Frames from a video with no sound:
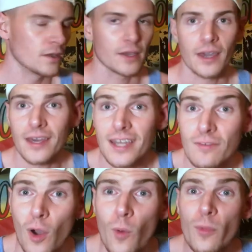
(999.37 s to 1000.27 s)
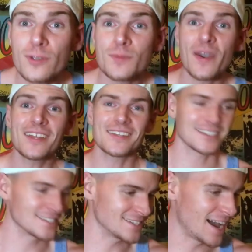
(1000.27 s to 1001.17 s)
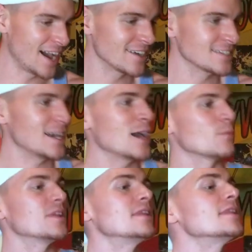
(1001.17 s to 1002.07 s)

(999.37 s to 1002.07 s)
Okay, and I've almost made it this entire time with